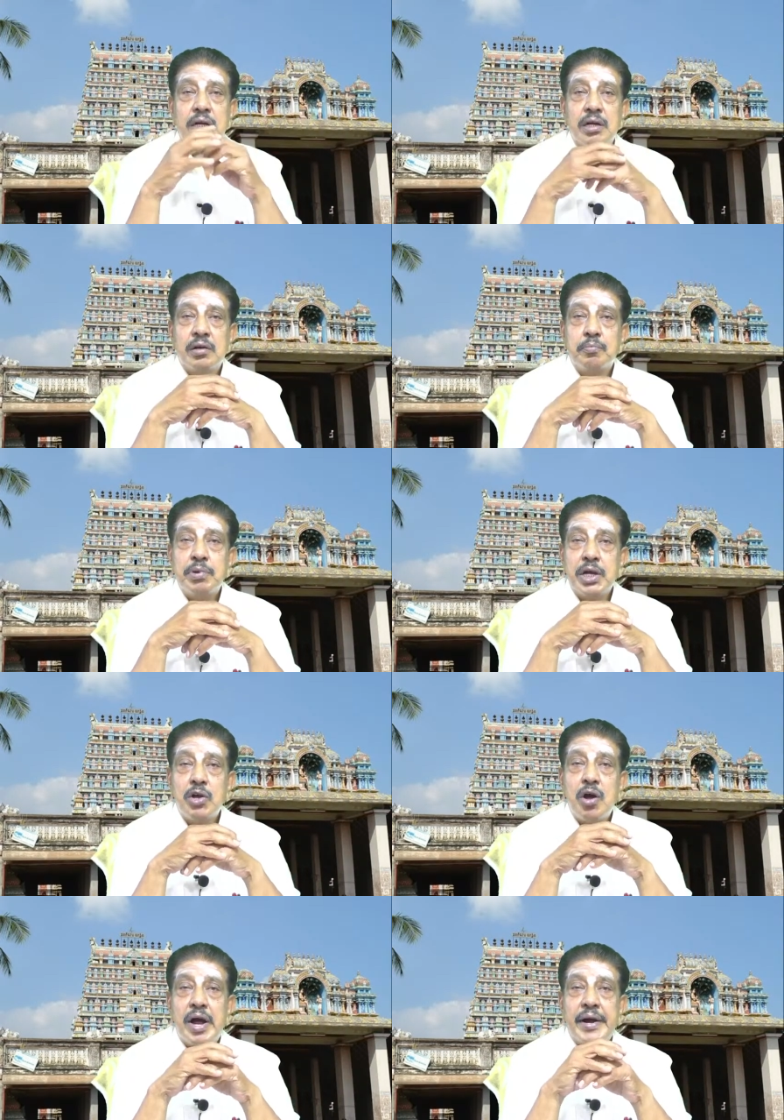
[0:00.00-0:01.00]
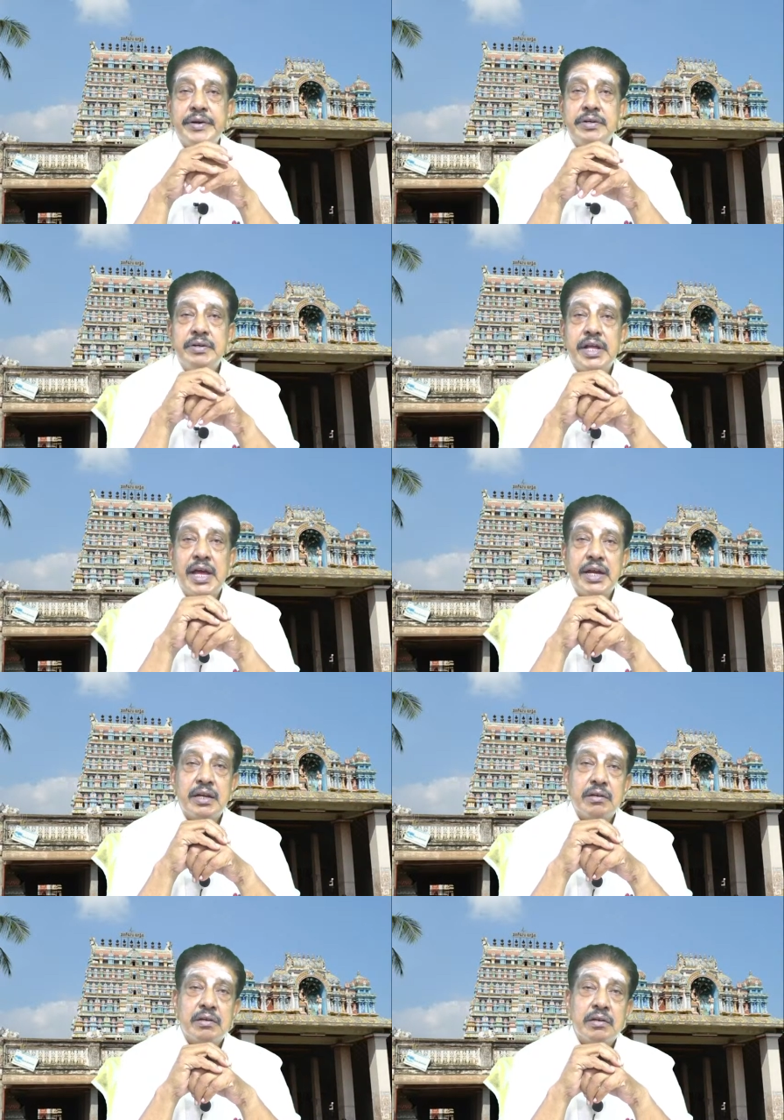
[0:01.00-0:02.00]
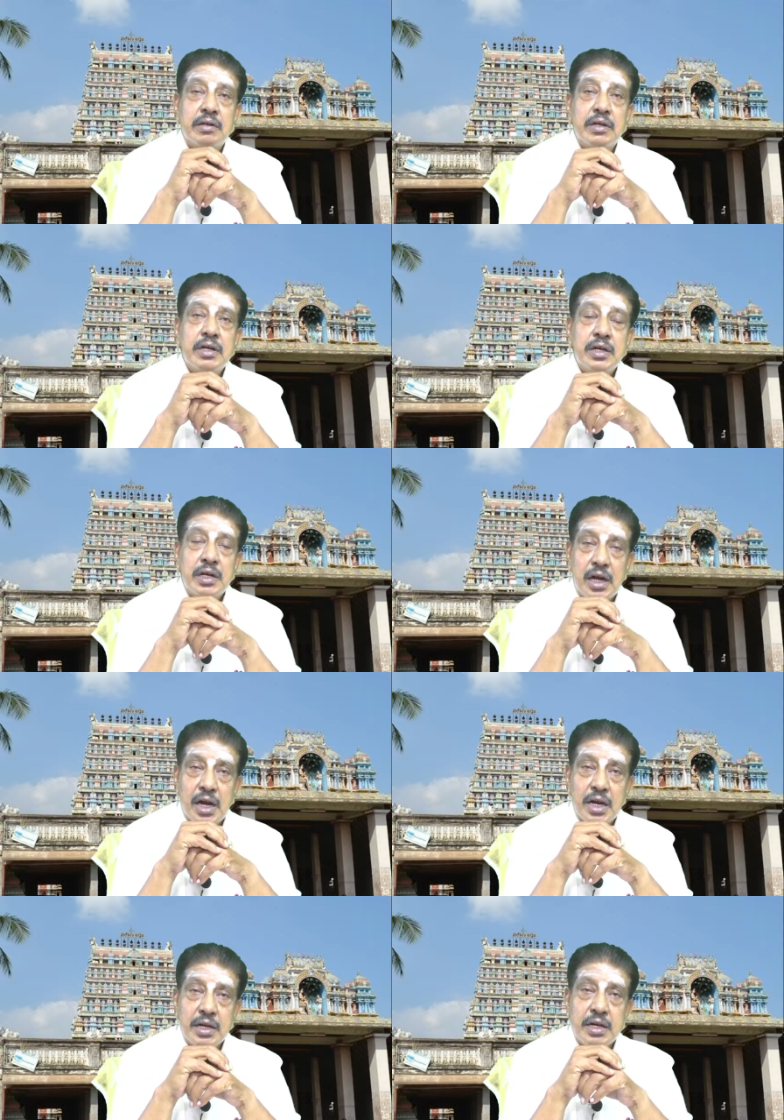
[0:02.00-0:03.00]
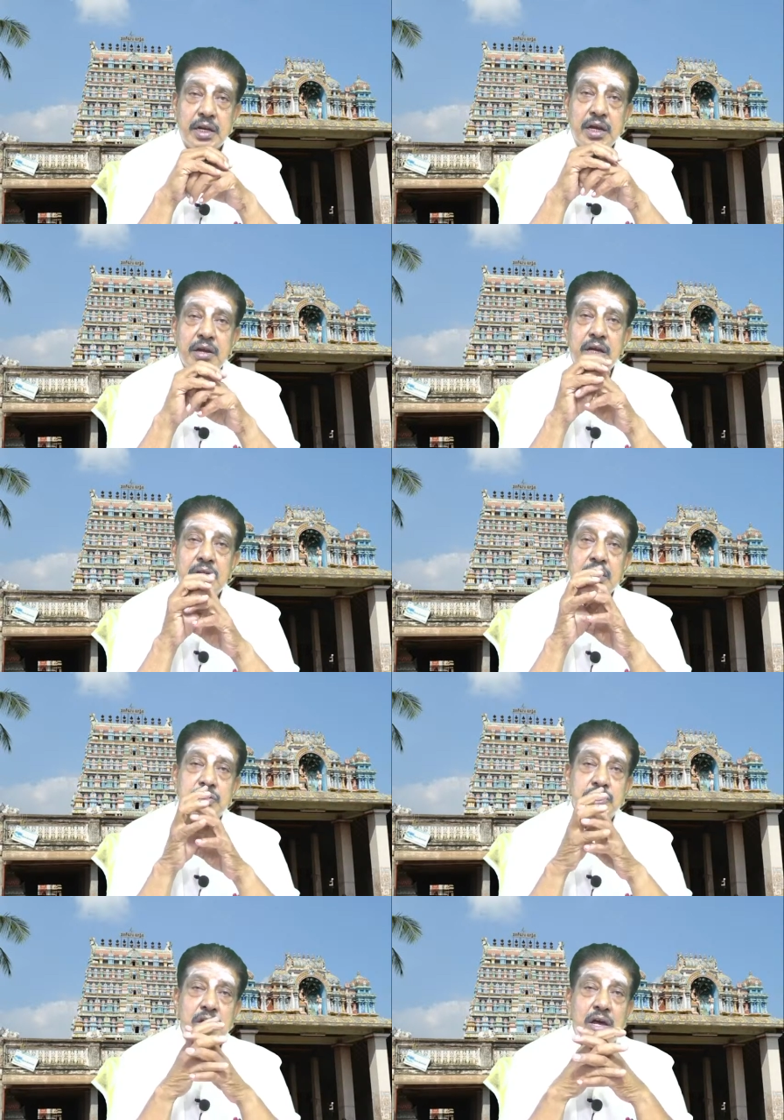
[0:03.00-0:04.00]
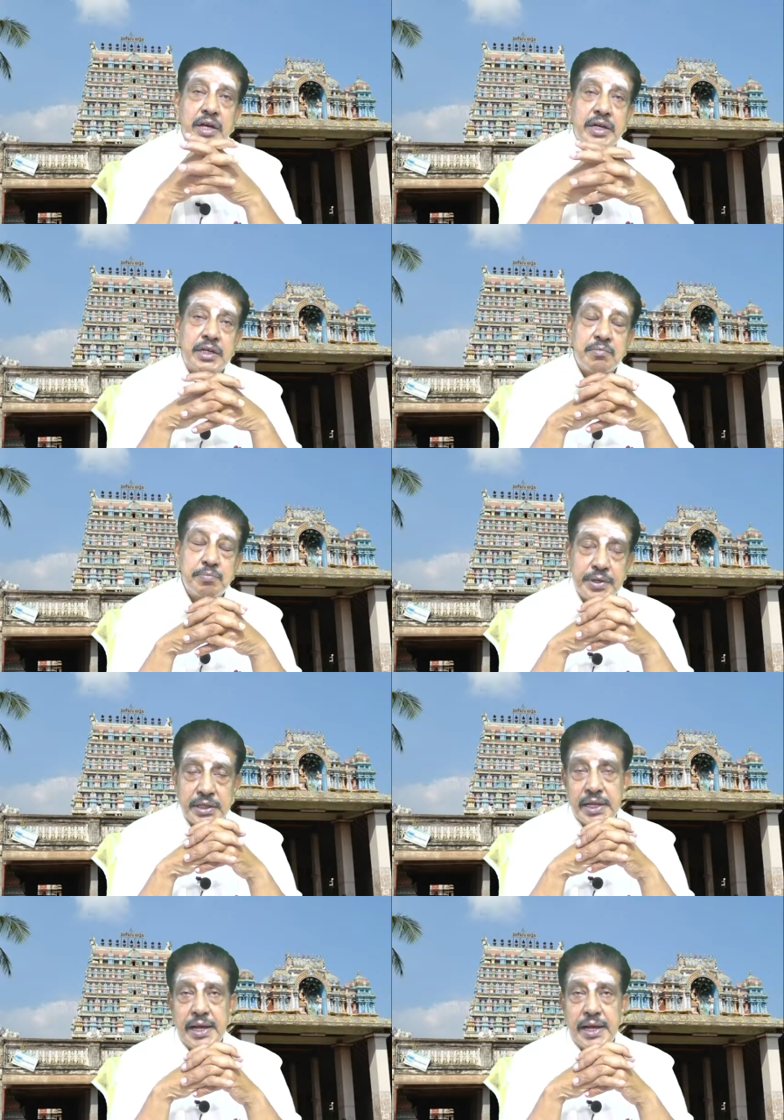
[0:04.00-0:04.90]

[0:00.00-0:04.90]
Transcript: big god there, and he saw a temple there.